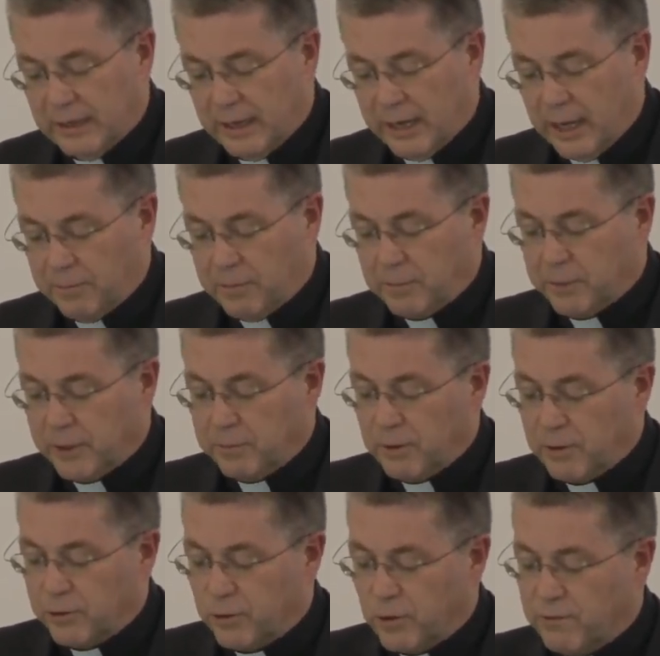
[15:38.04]
helping
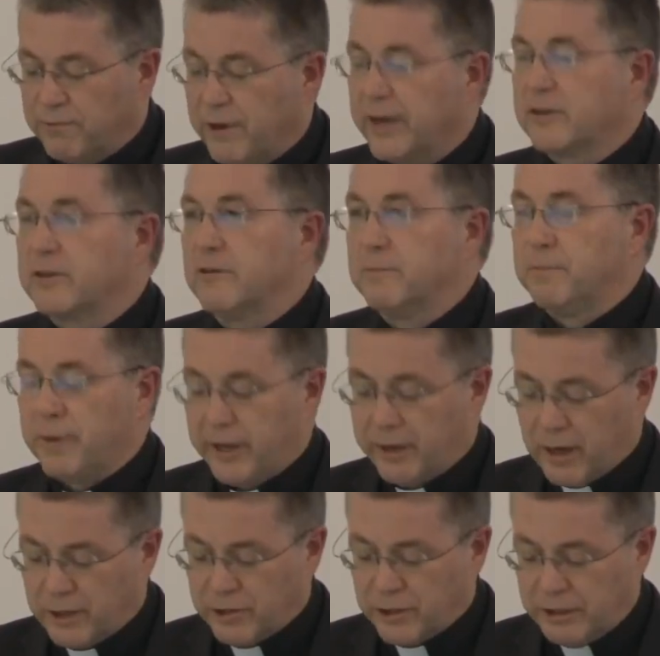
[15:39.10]
people through effective
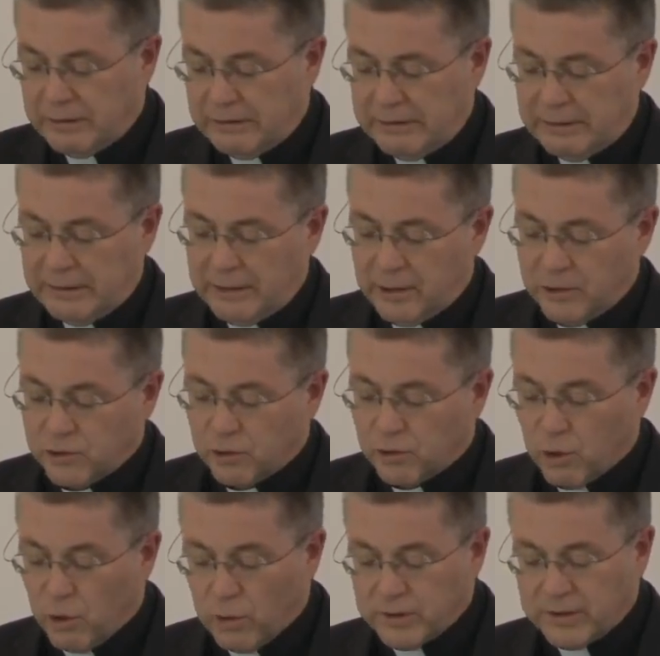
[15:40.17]
pedagogy to
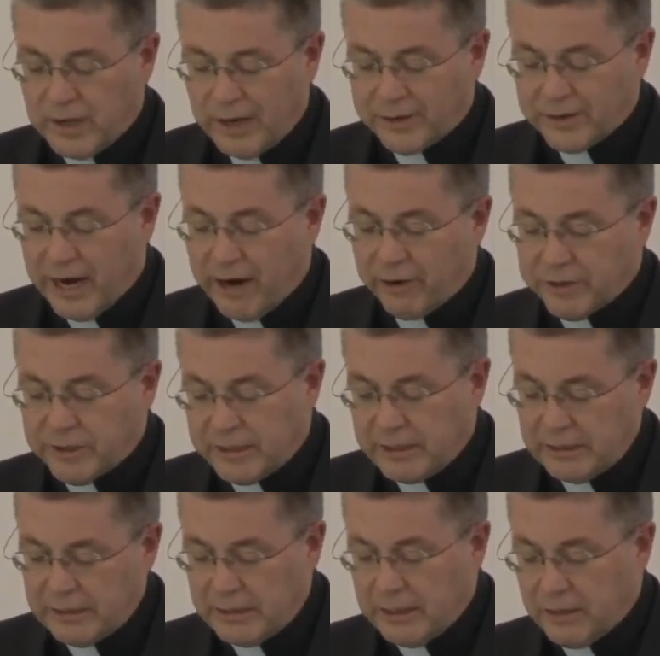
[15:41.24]
grow in solidarity,
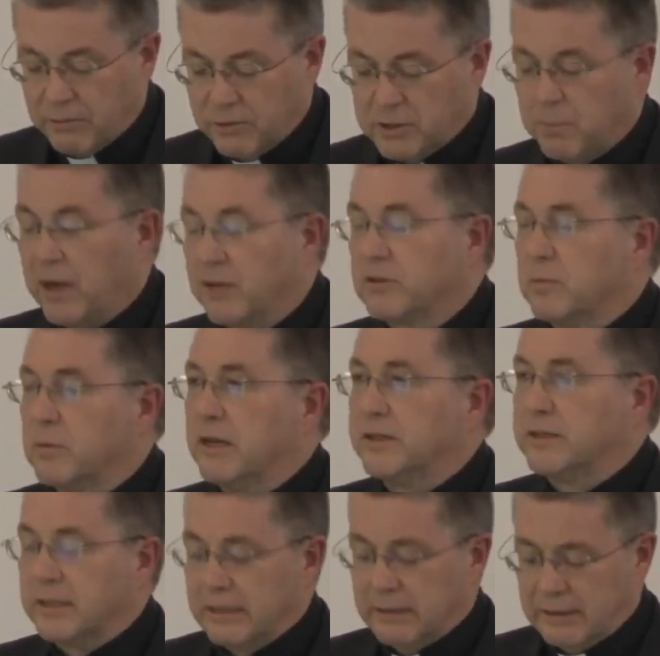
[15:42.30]

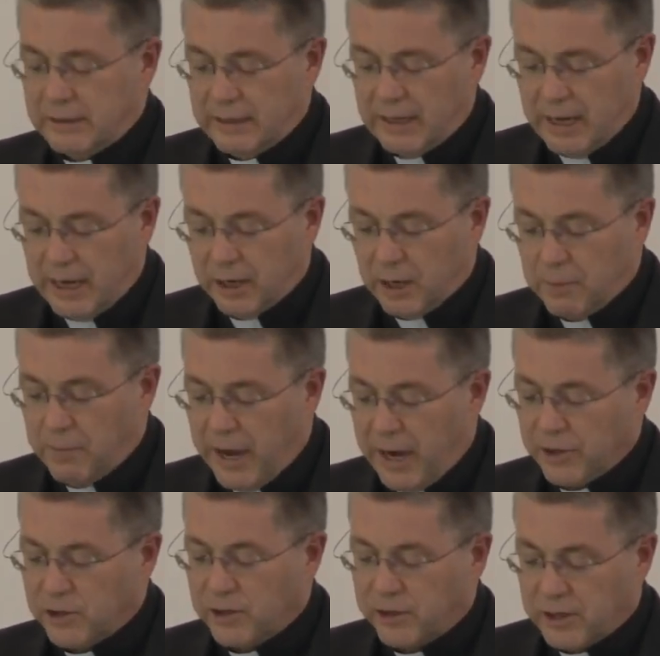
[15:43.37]
responsibility, and
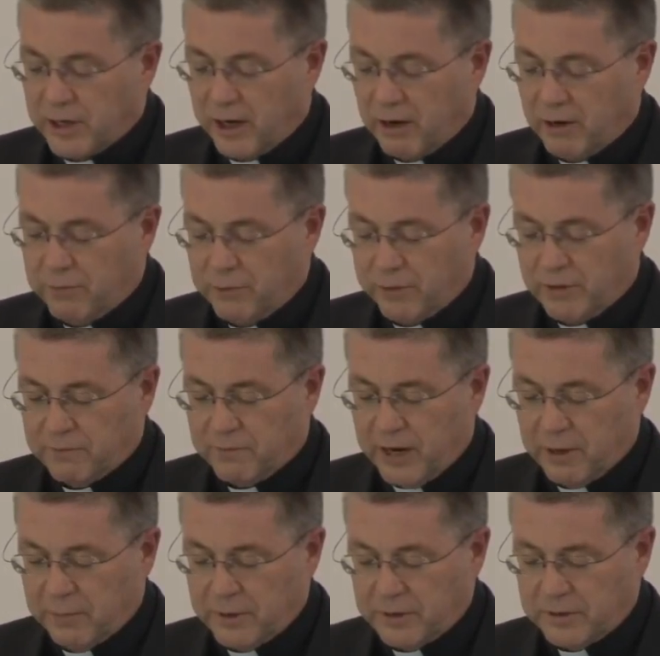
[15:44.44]
compassionate care for the
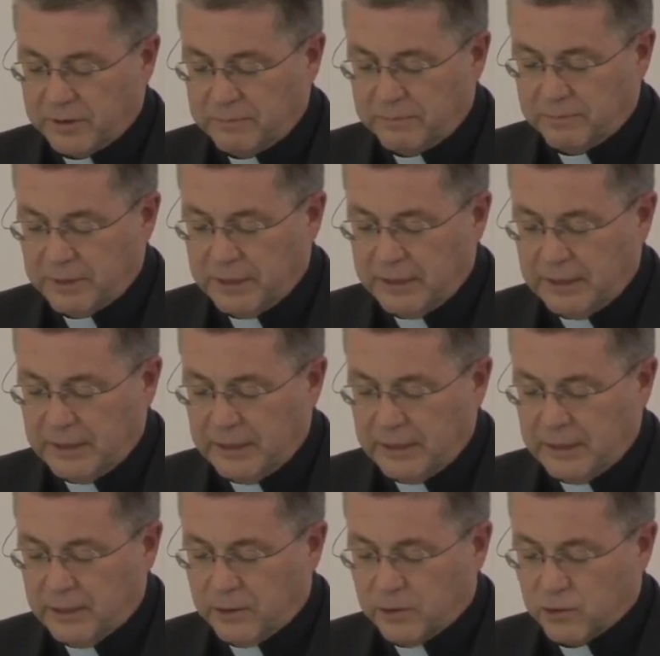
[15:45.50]
environment,
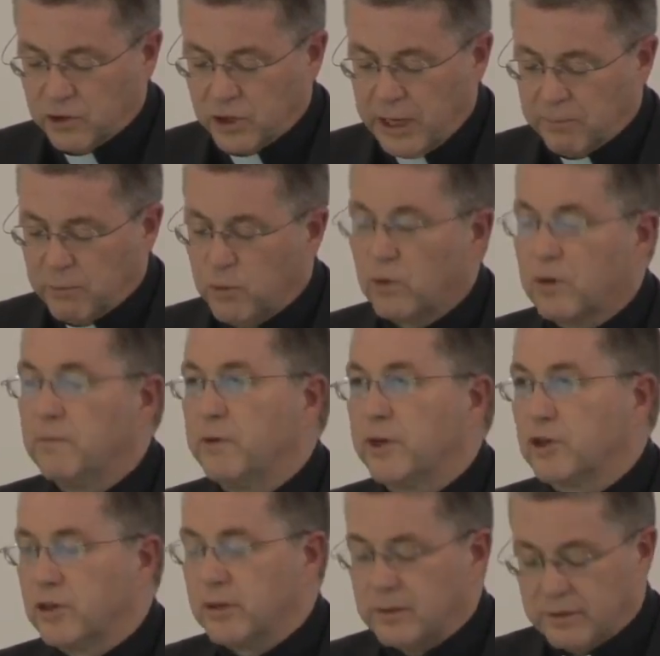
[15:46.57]
to shape new
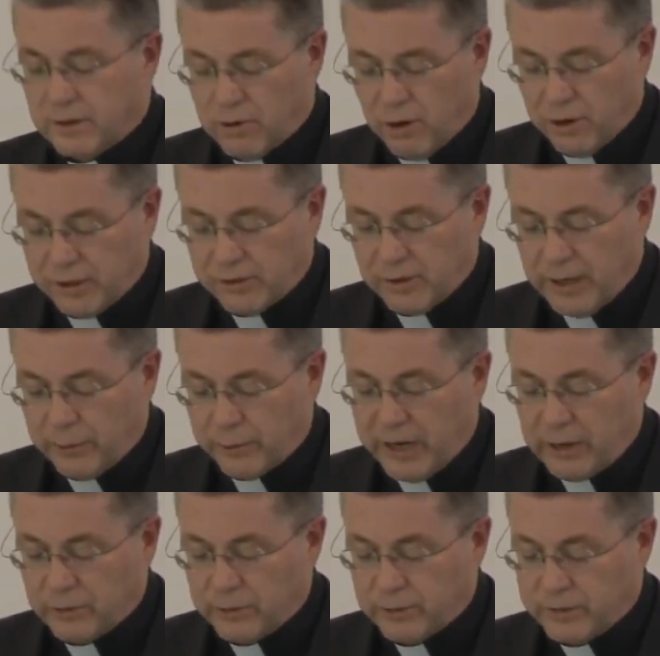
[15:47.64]
convictions according to
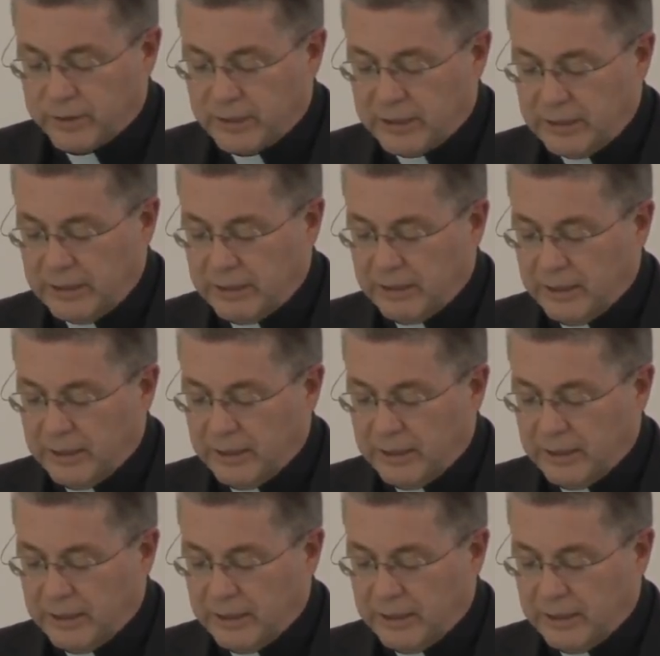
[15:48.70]
Laudato Si,